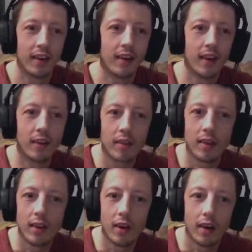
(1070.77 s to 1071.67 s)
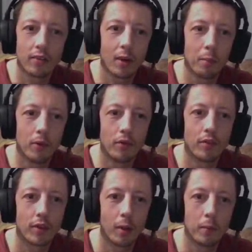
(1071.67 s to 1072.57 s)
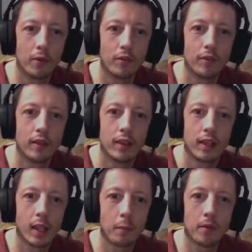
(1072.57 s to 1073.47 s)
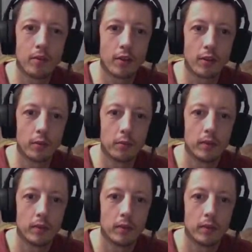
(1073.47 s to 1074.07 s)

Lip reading: I was like, no, I've got to move, keep in circle.